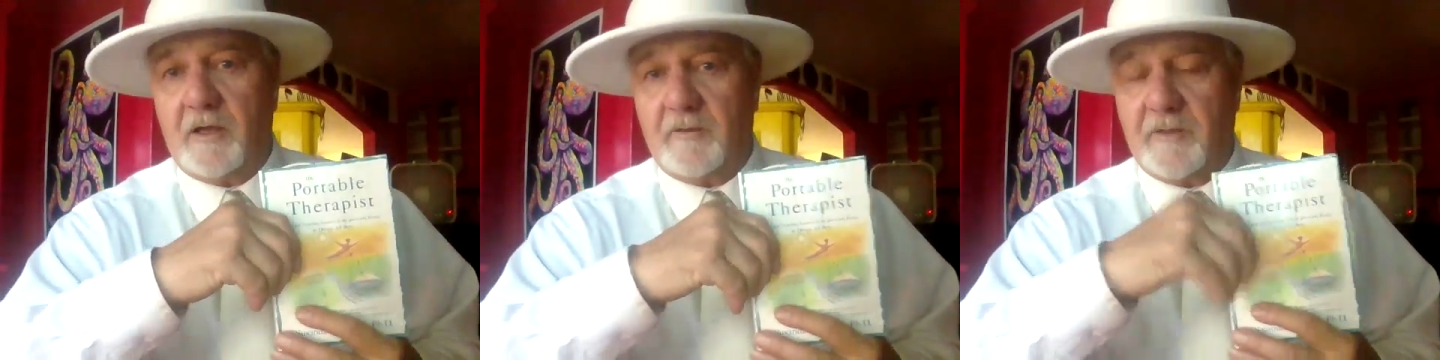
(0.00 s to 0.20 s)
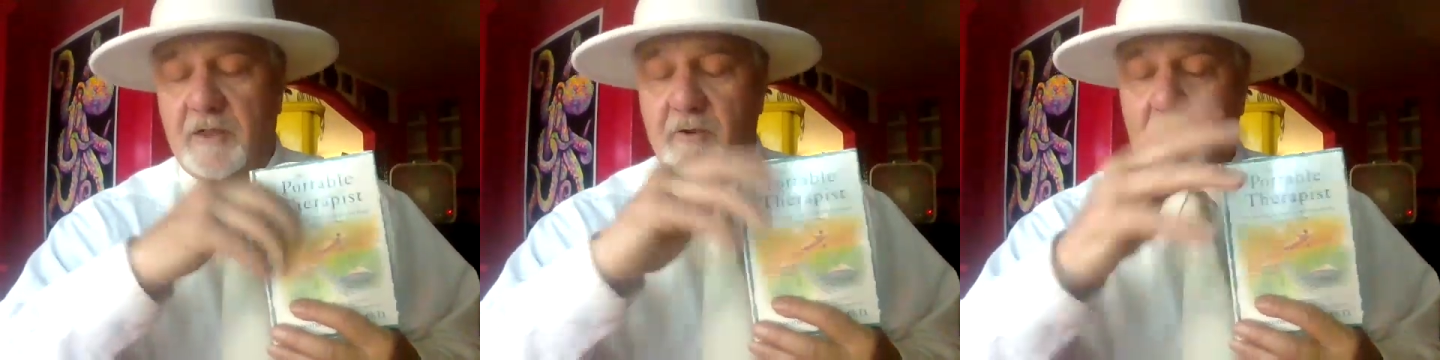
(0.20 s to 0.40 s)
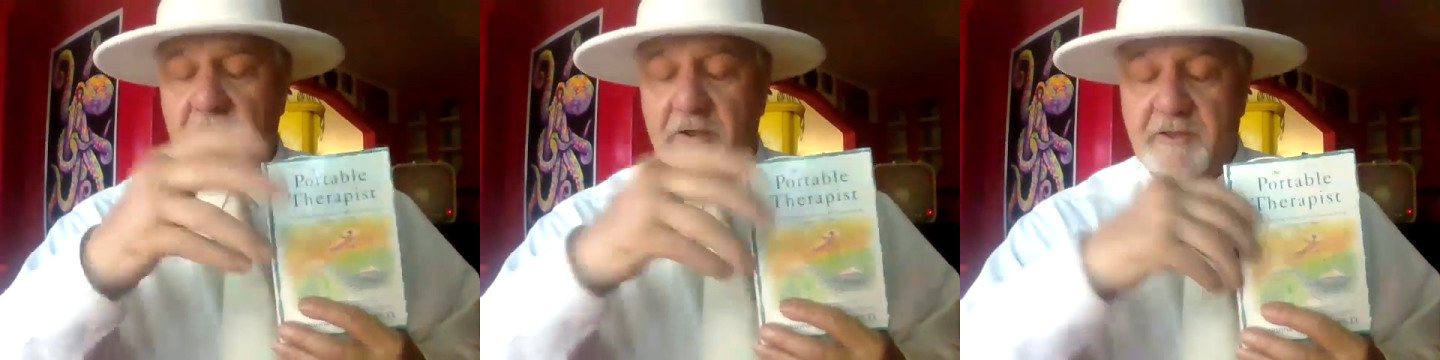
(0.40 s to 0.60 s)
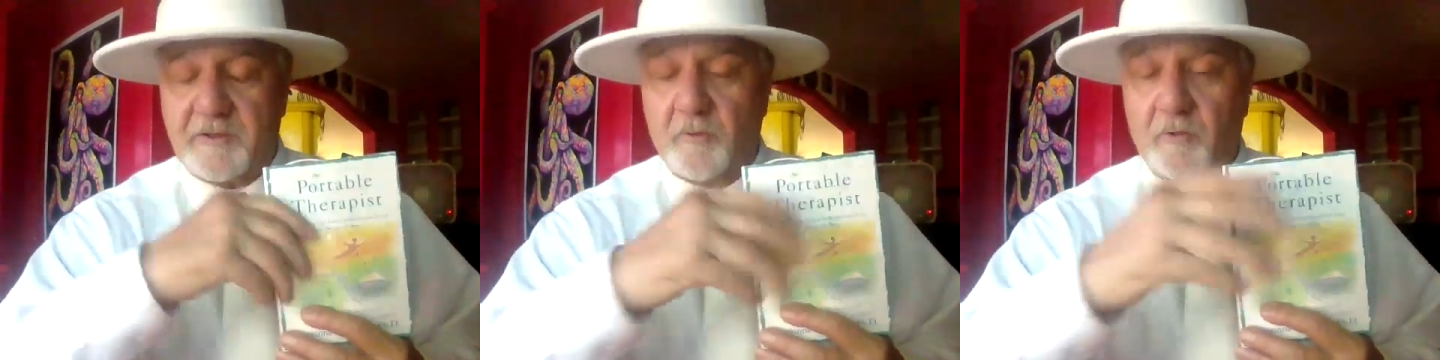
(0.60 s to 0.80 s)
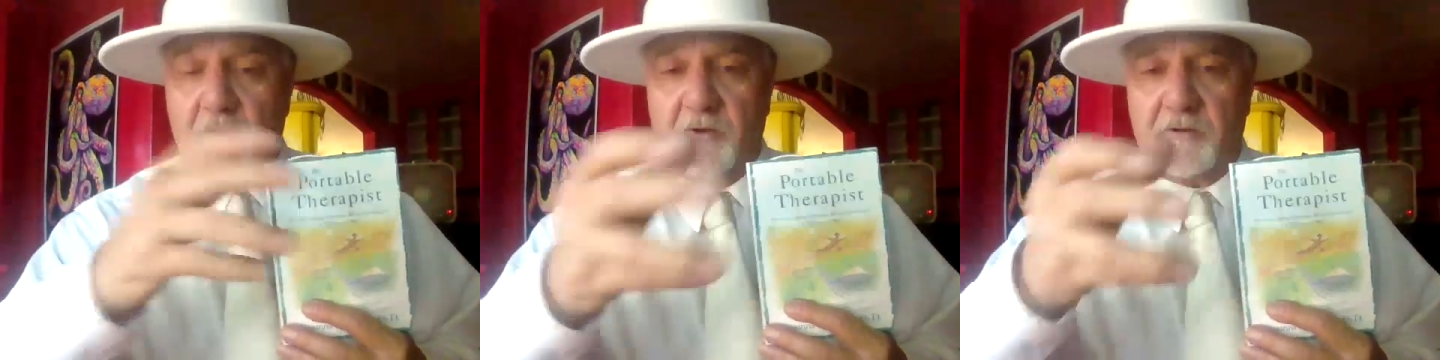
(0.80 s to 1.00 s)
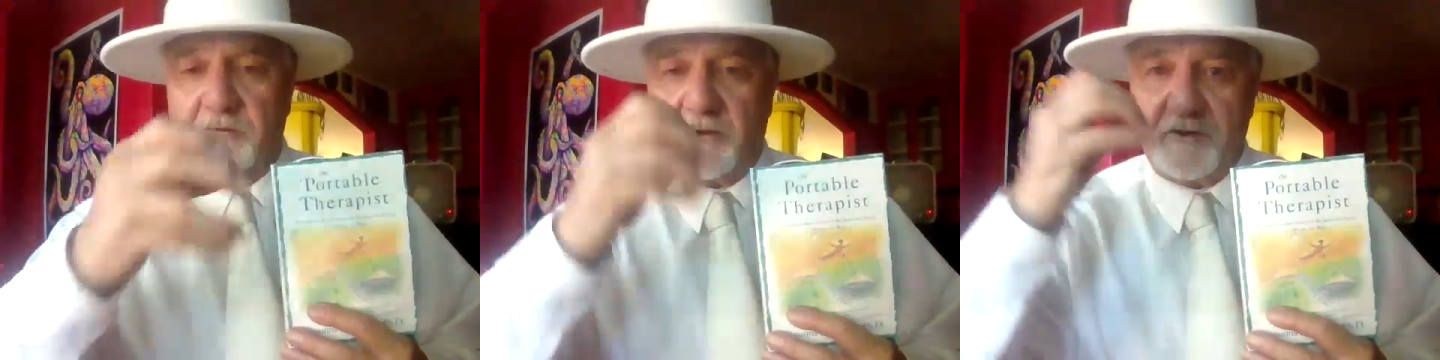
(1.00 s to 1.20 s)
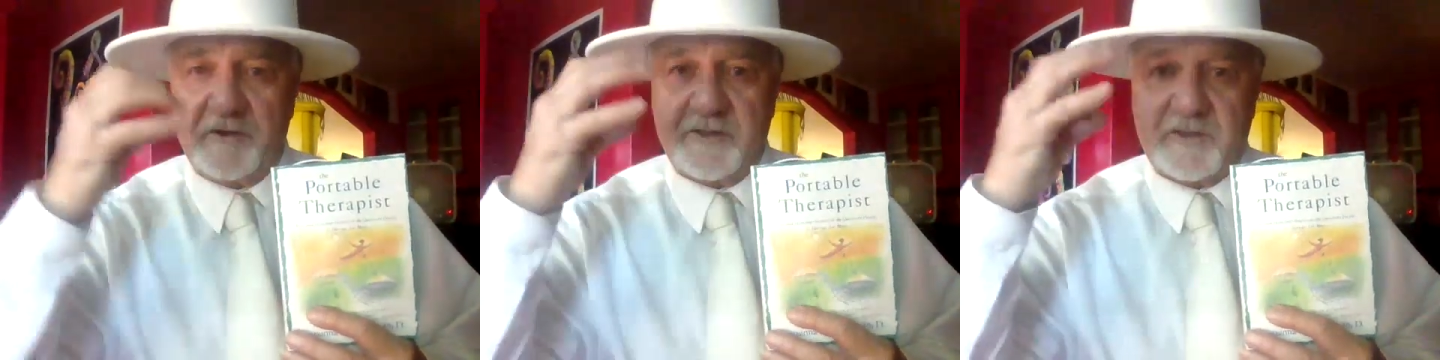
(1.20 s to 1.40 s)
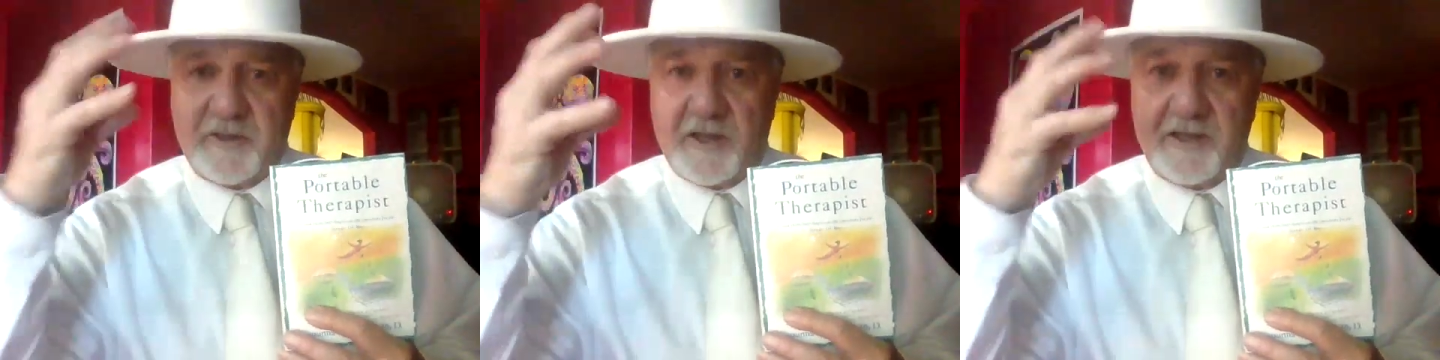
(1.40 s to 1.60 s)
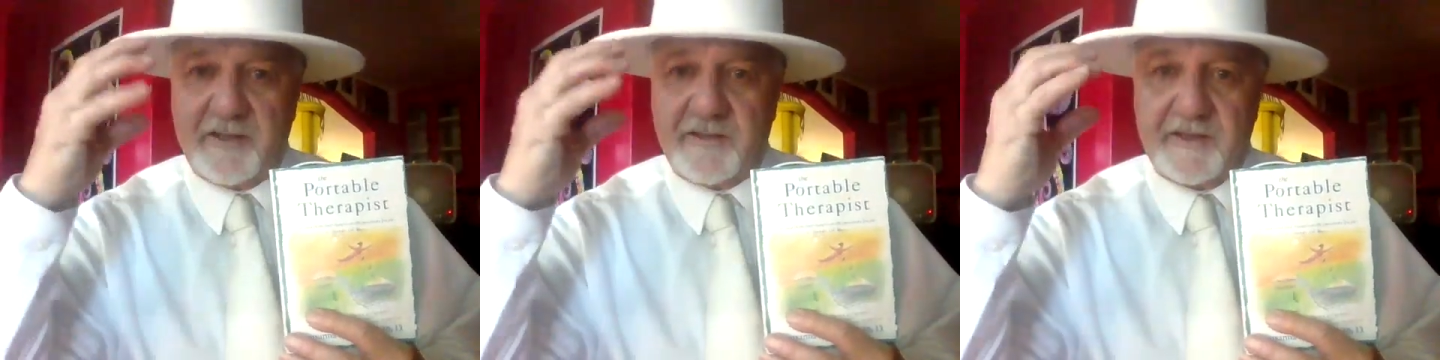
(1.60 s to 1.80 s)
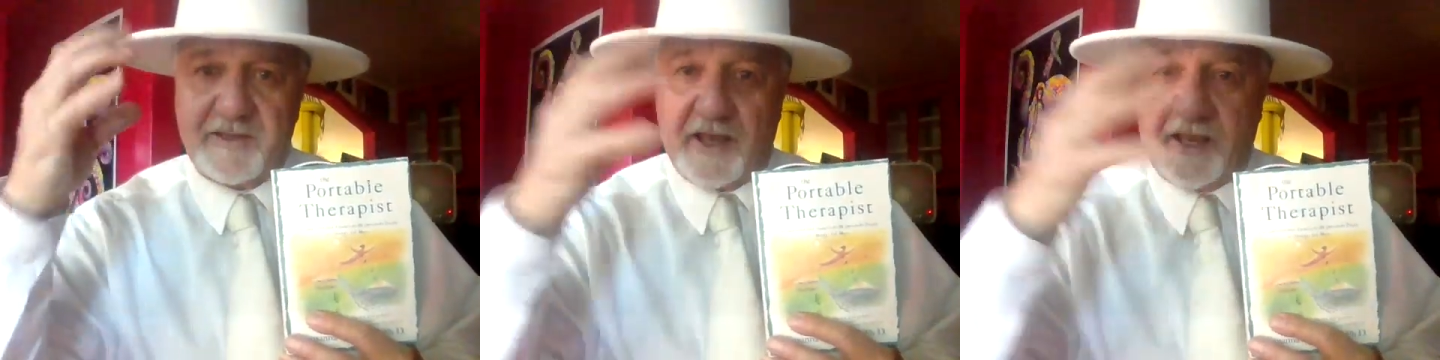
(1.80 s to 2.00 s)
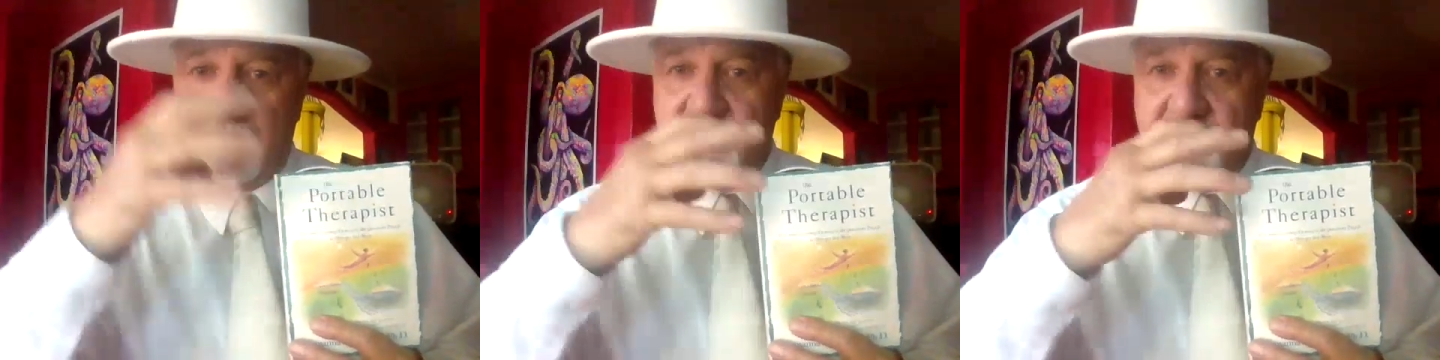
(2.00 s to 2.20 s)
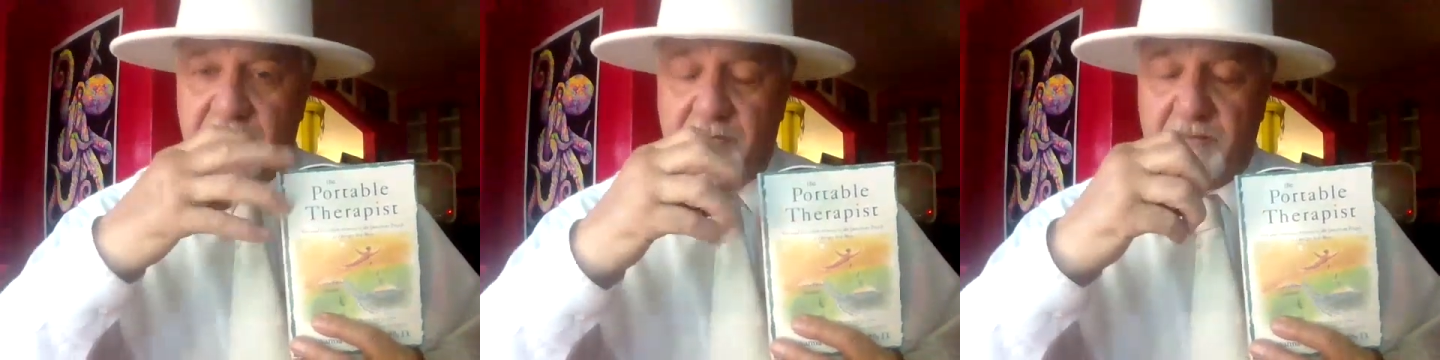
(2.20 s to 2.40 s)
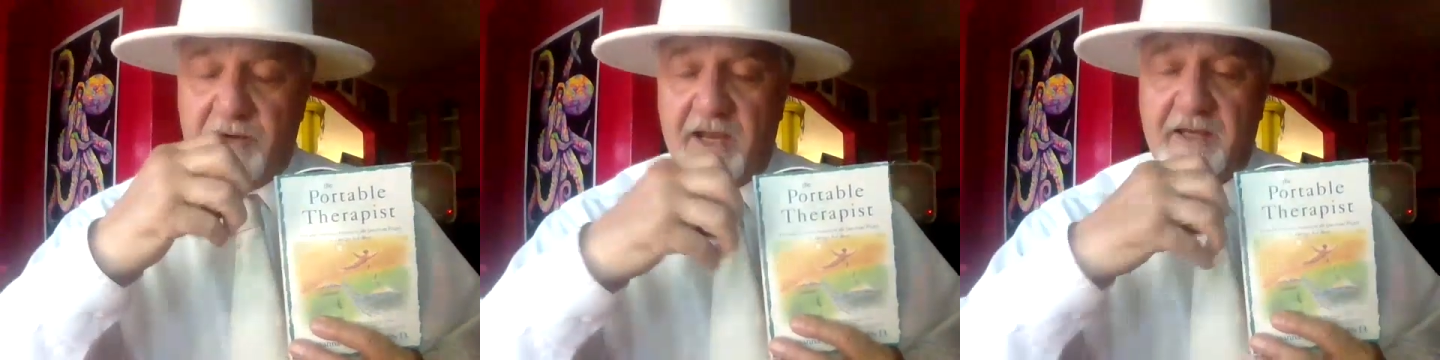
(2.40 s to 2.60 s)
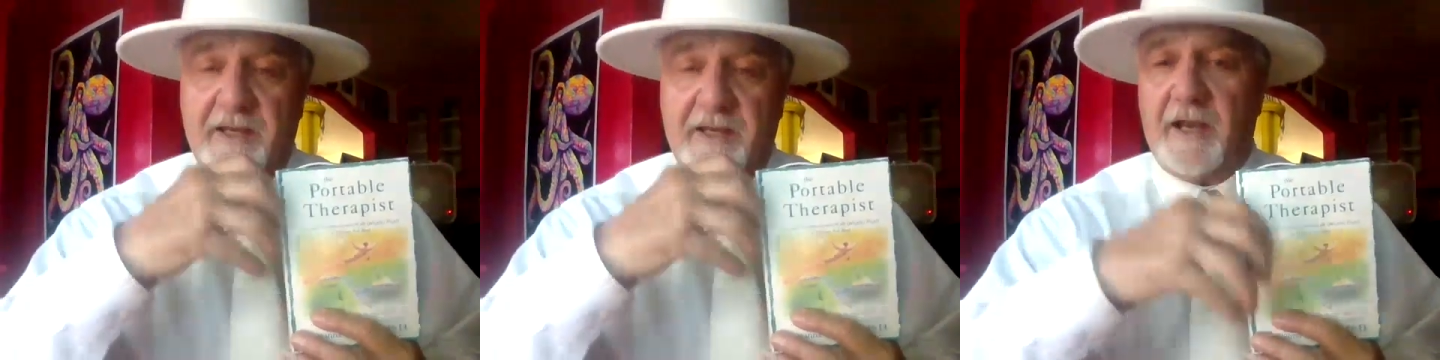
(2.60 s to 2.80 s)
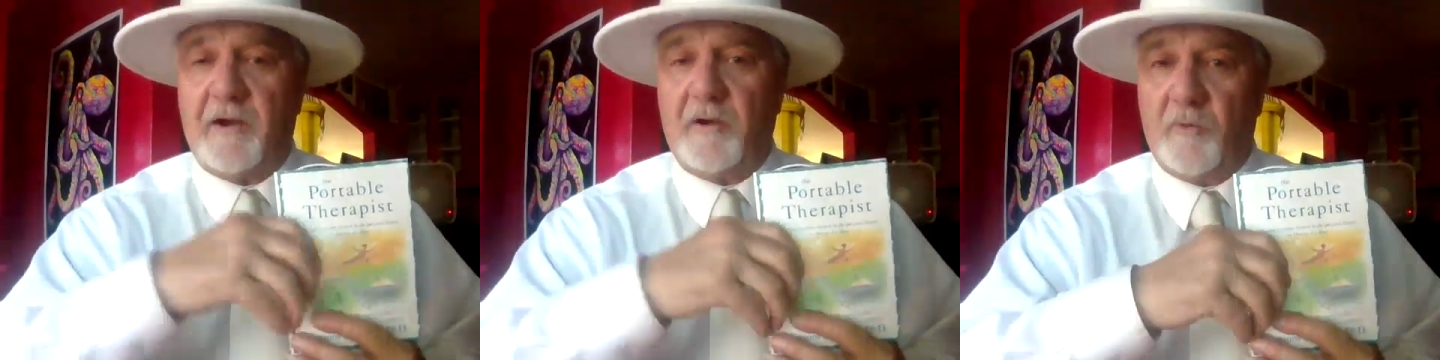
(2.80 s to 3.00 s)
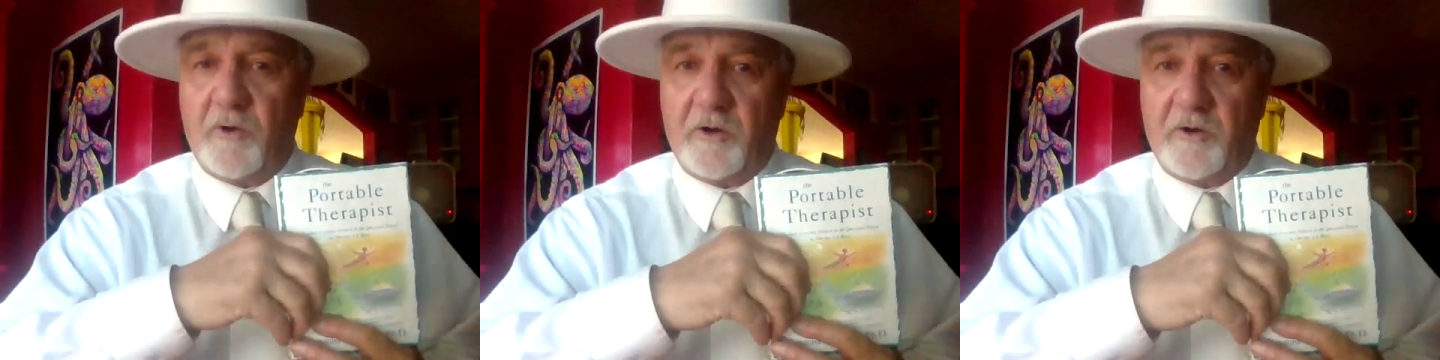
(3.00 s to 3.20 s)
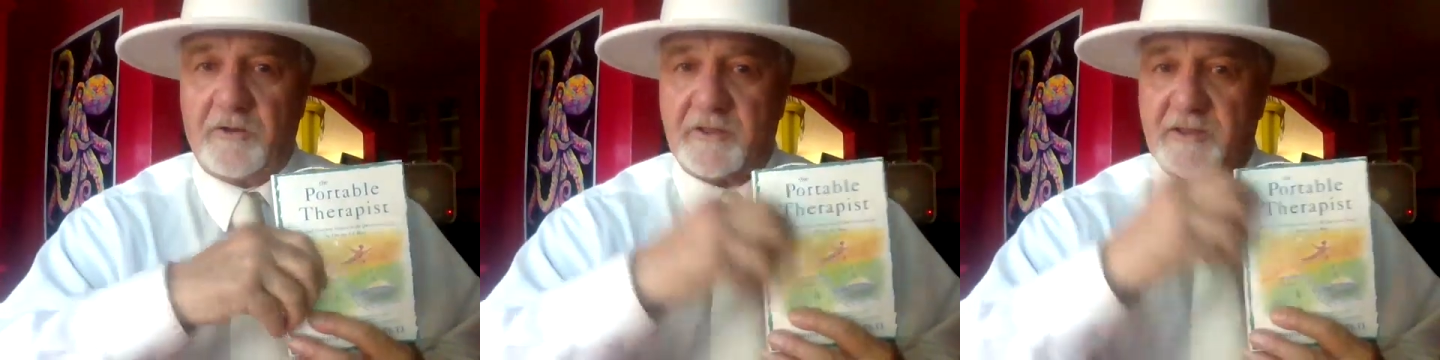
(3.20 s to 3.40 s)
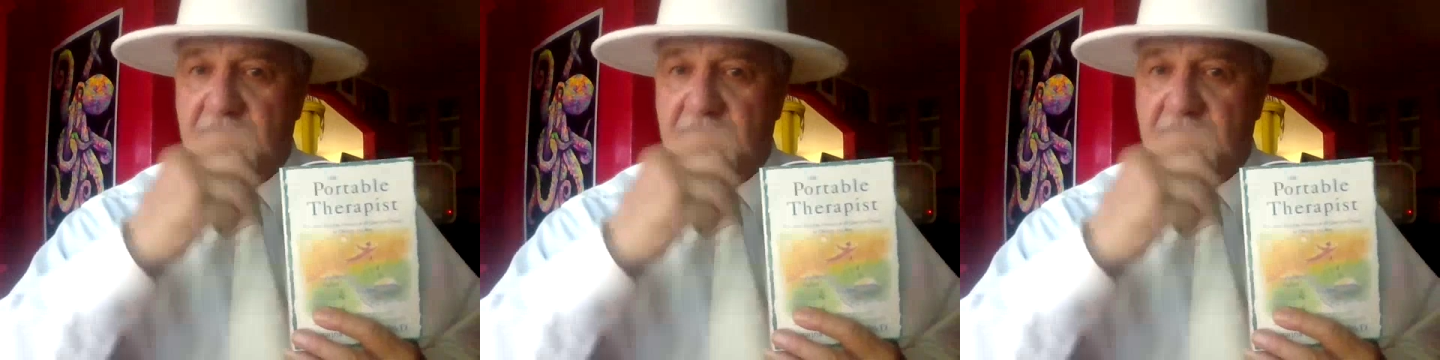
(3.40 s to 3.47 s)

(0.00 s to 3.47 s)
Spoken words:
they go to school to study the science of the mind and how it works.